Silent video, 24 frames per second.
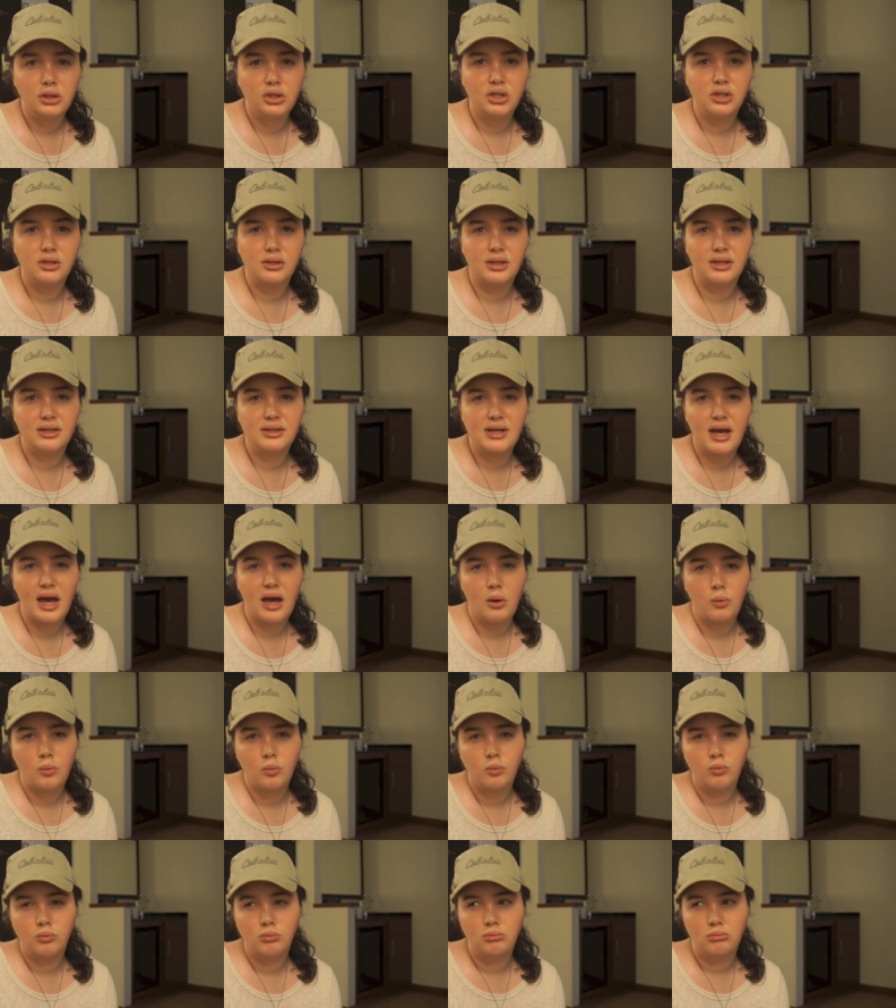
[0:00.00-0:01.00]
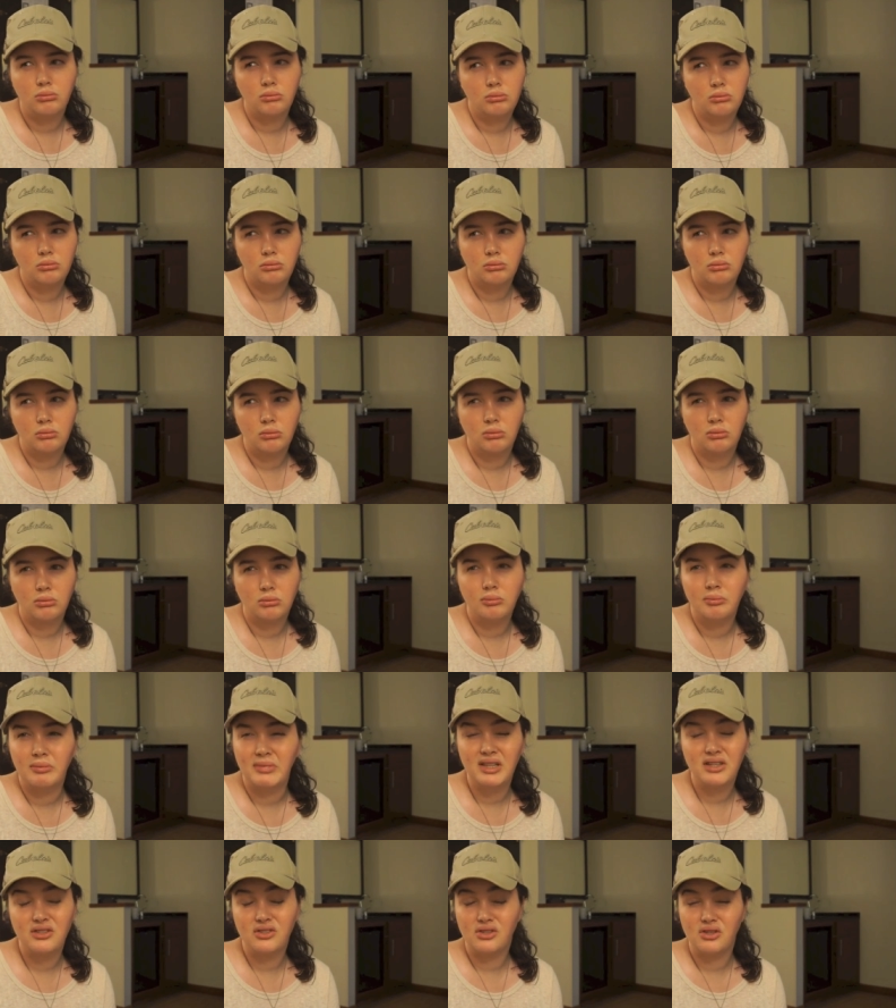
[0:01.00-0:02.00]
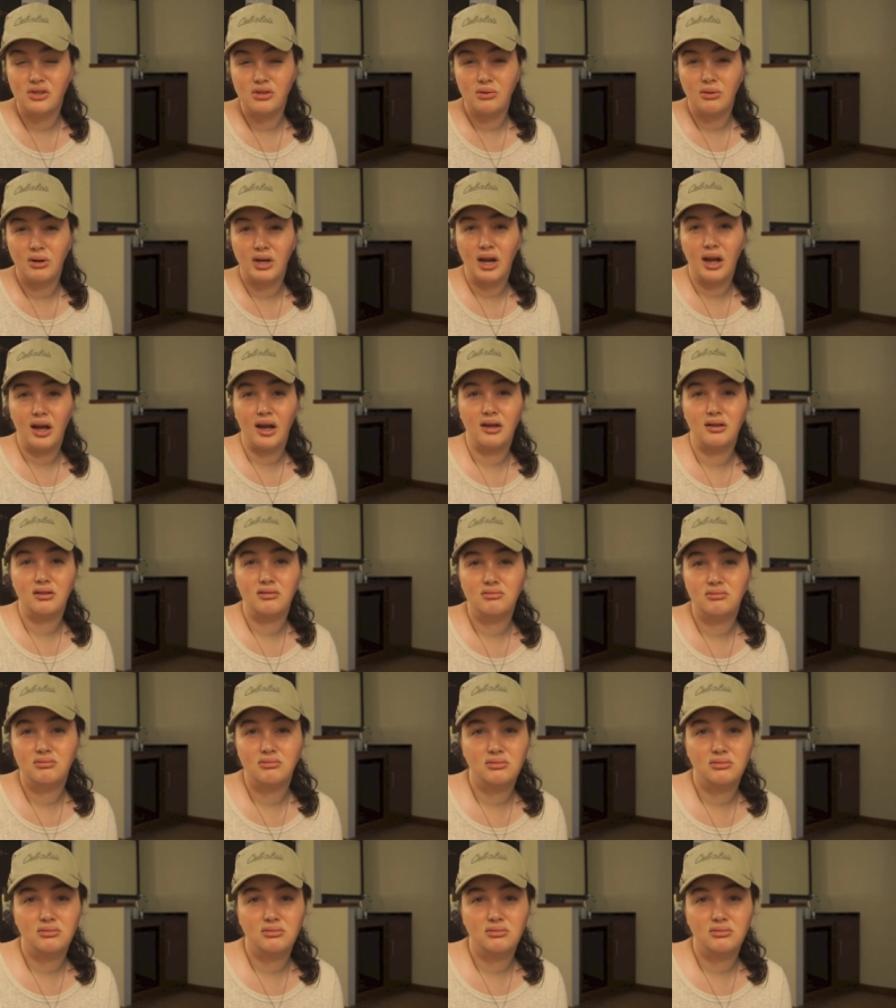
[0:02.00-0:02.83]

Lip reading: just because I miss you, and I